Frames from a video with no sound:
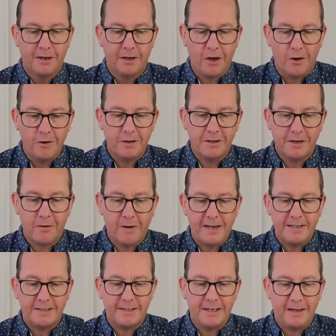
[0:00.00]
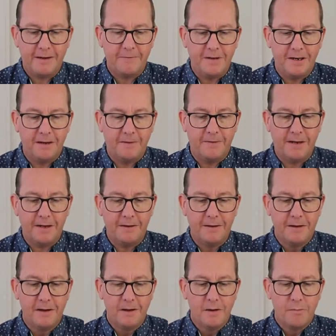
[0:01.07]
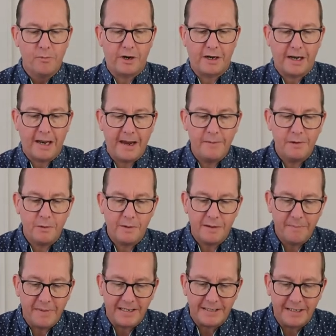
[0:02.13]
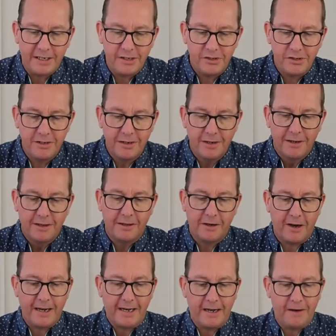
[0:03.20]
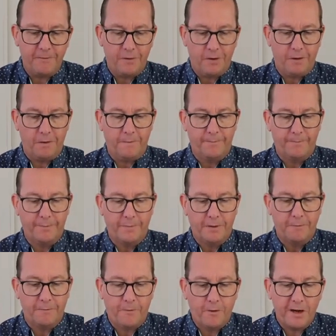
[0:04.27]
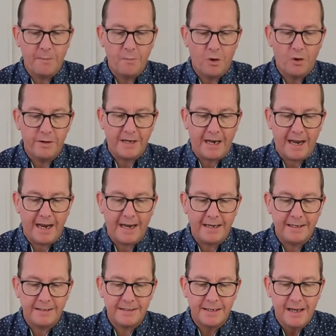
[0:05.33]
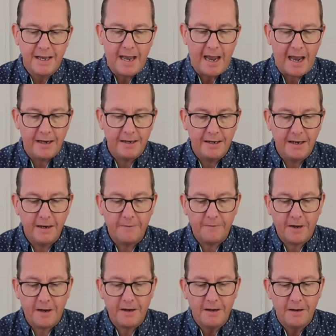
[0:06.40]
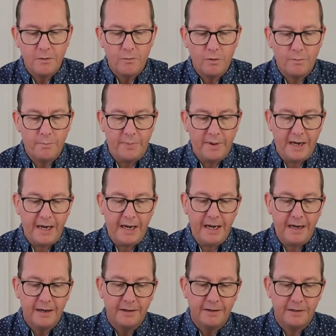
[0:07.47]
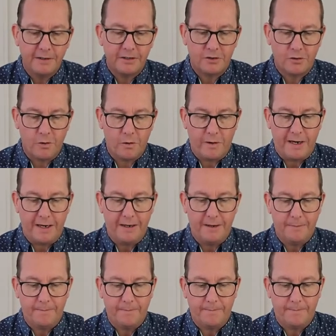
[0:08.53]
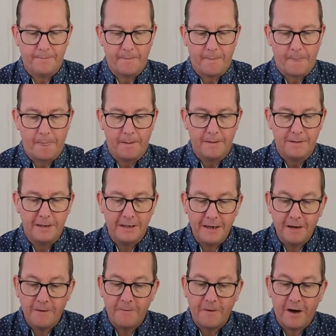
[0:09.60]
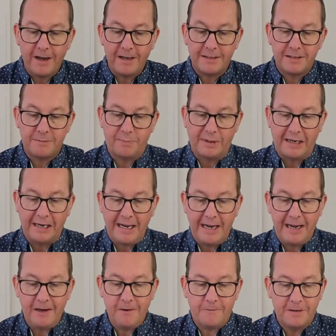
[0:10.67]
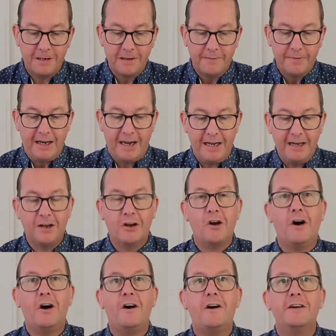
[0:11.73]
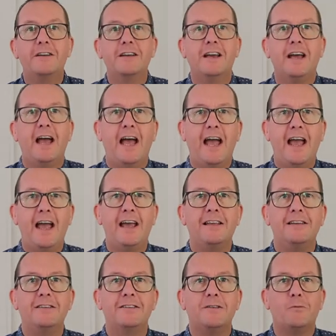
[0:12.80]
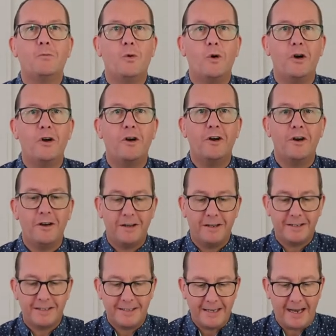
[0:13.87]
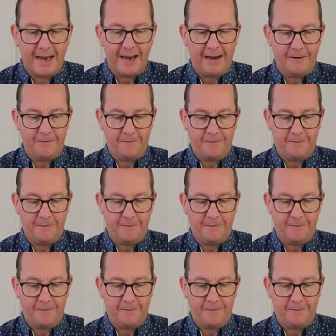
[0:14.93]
Go to the great city of Nineveh, proclaim to it a message that I give you. Forty more days, and Nineveh will be destroyed. The Ninevites believed in God and were saved.